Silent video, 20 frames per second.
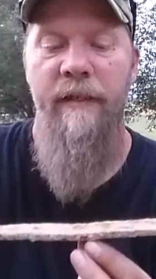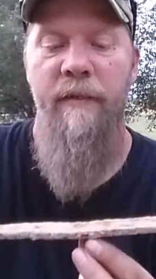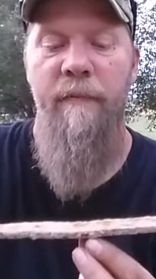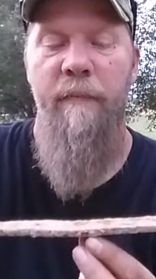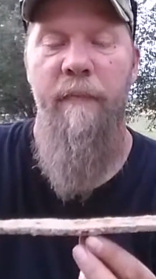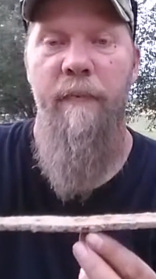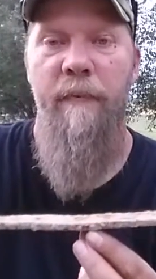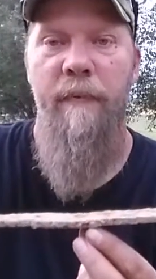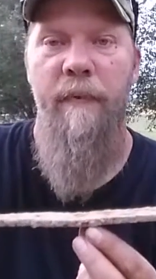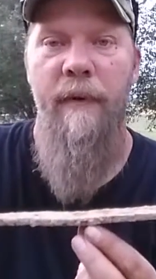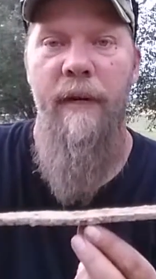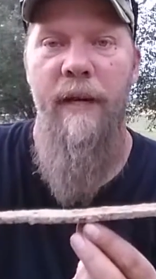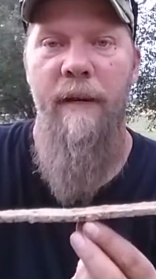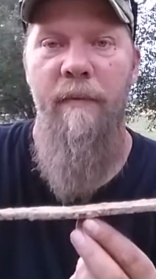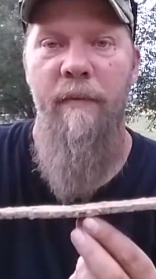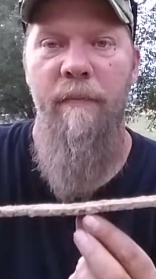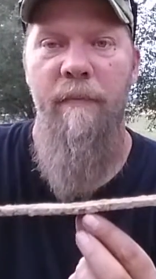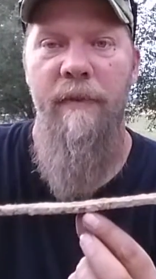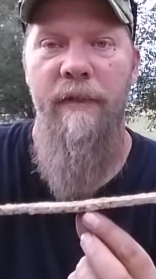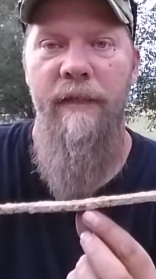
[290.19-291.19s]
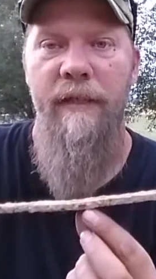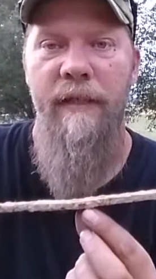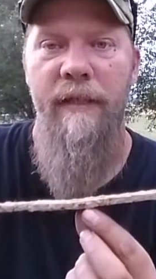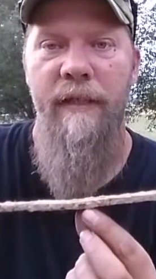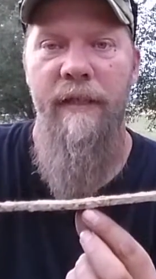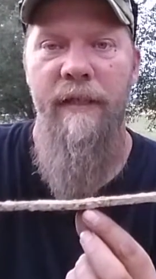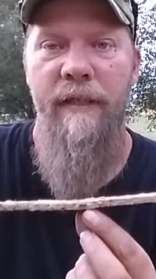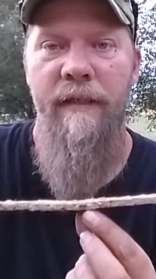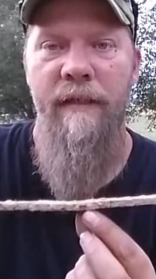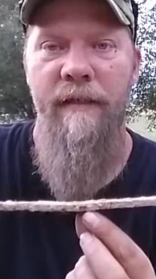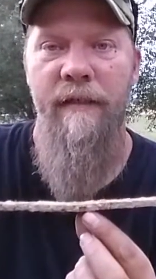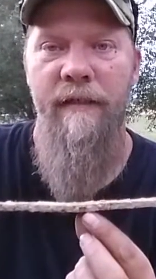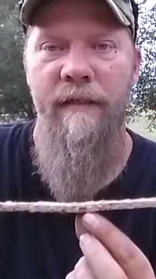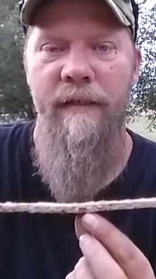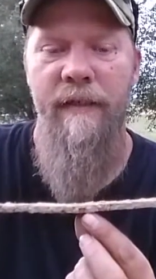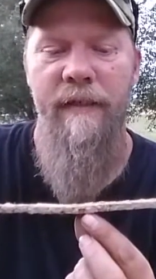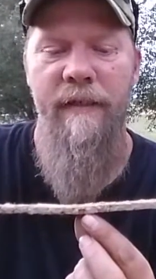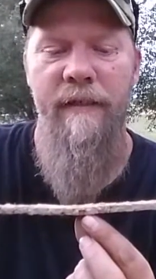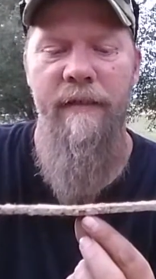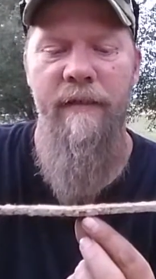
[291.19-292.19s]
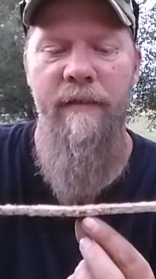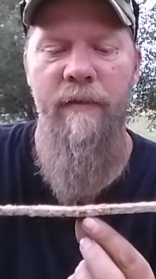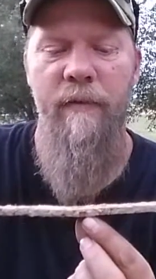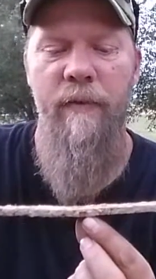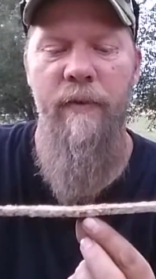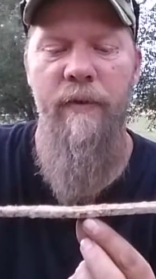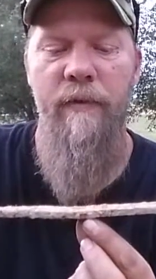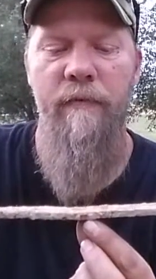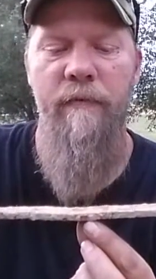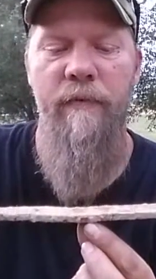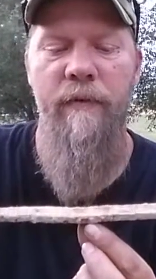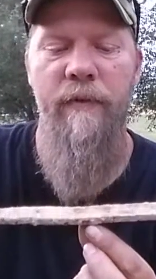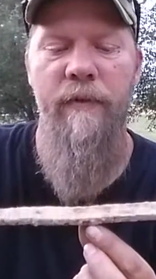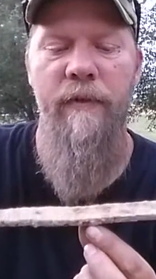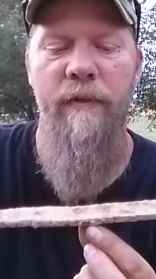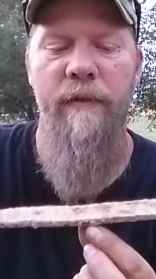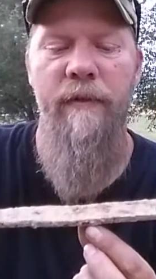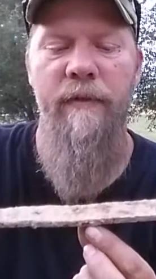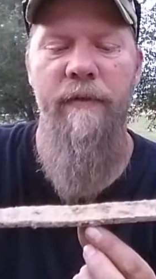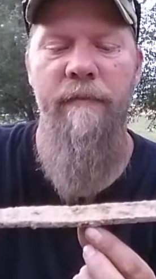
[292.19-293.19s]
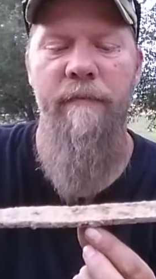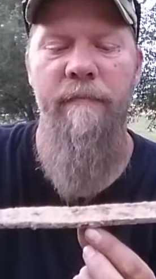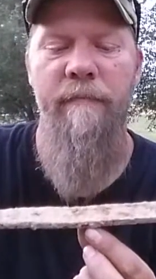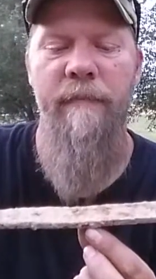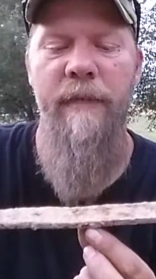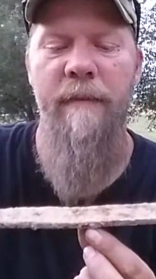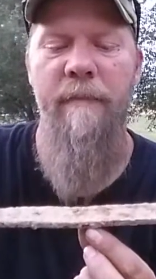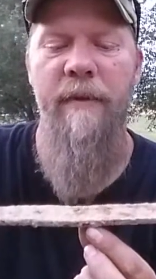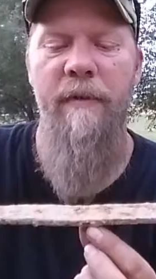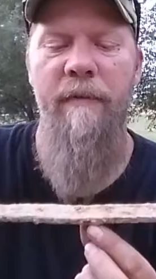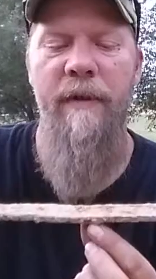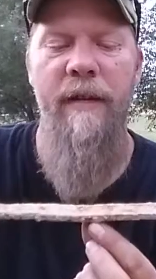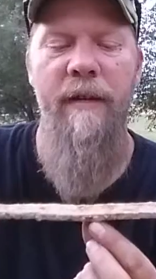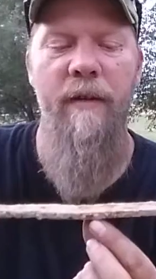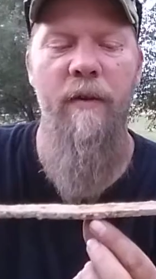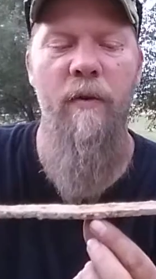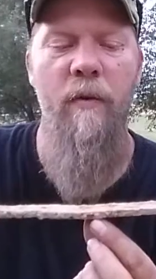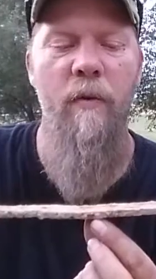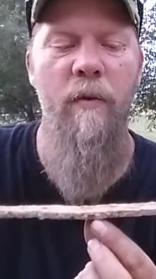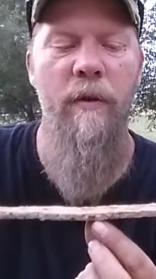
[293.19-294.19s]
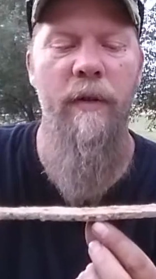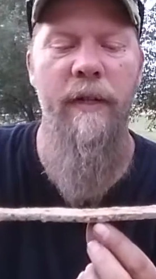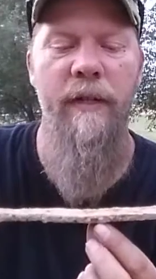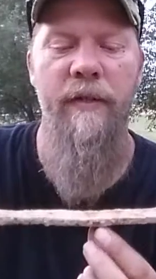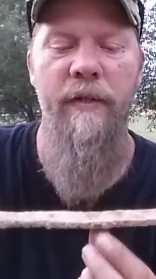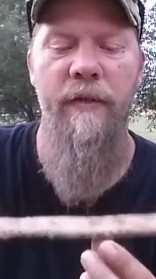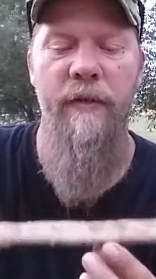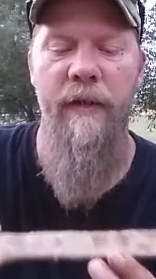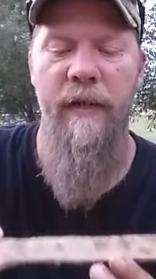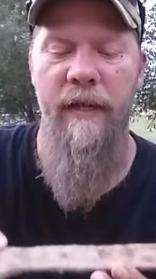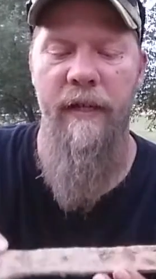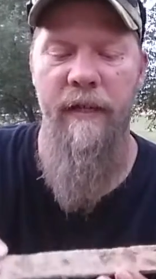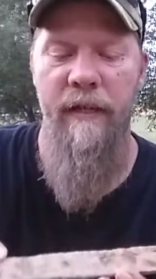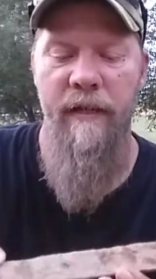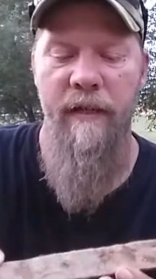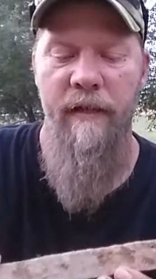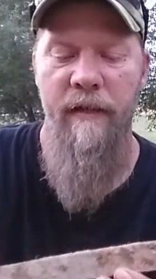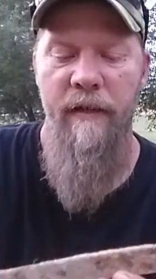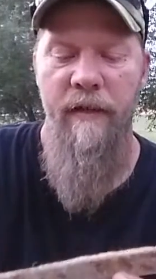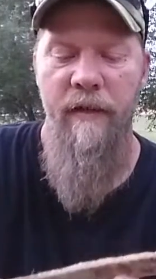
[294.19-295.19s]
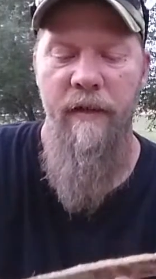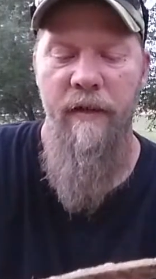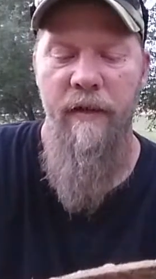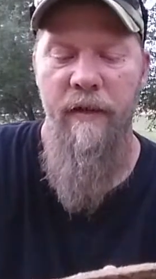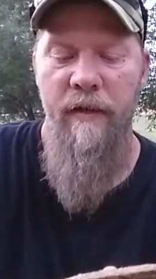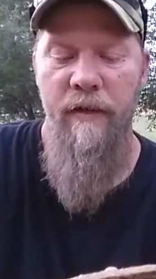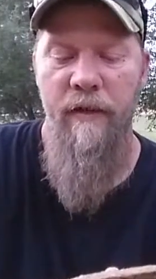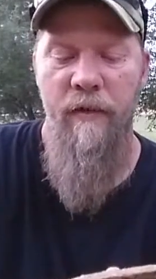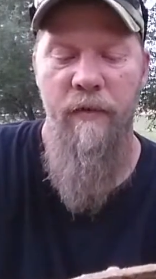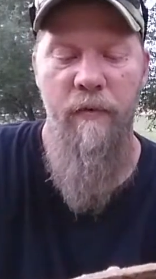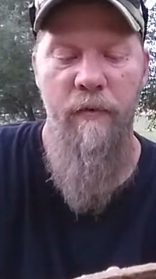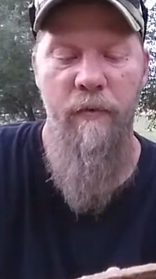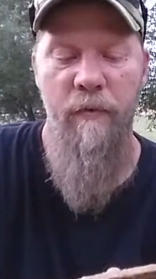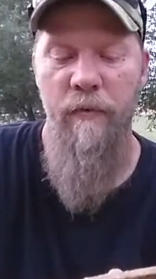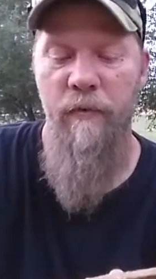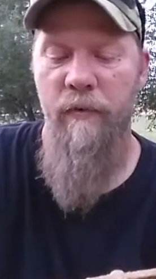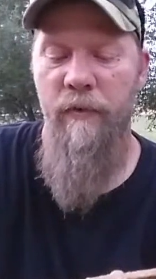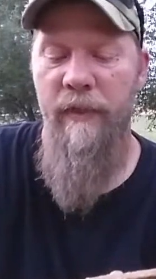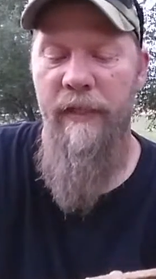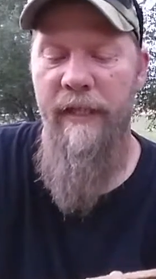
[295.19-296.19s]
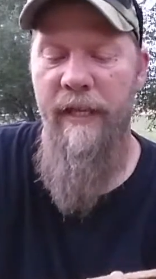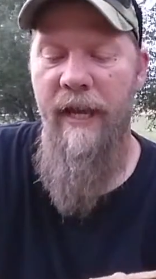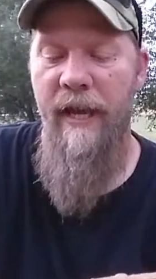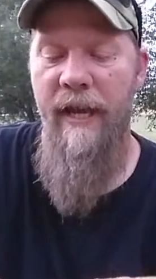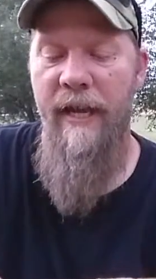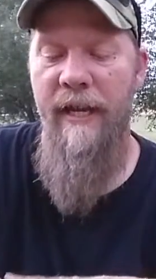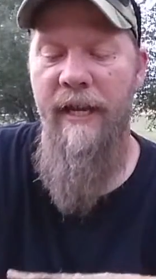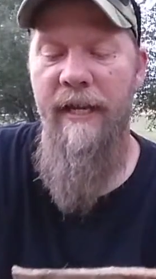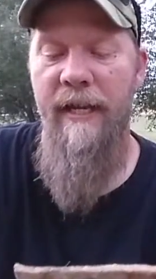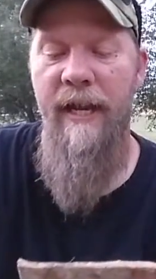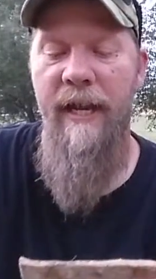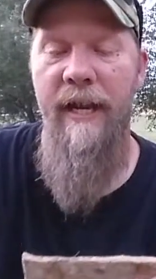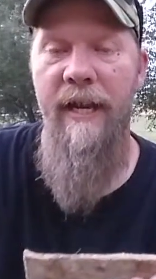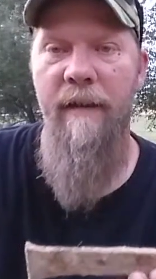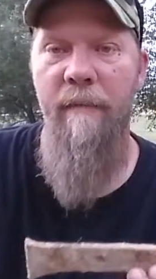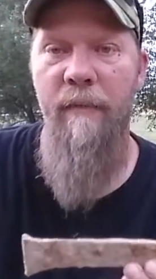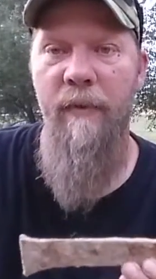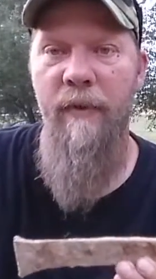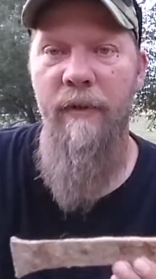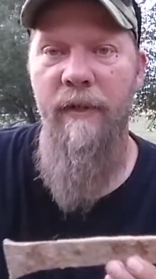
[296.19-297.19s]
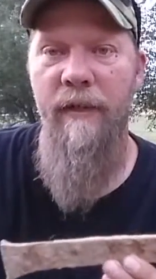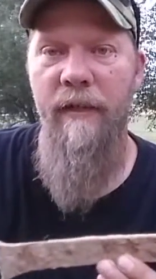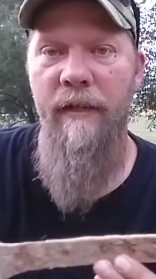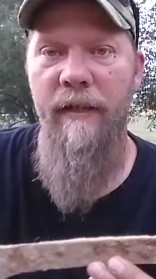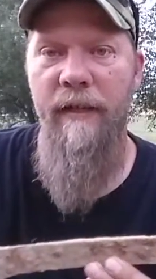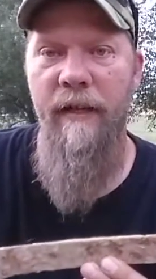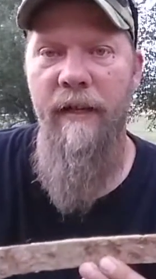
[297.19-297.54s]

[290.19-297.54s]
it's probably a little over, maybe around a 1/4 inch thick. Crudely hand hammered.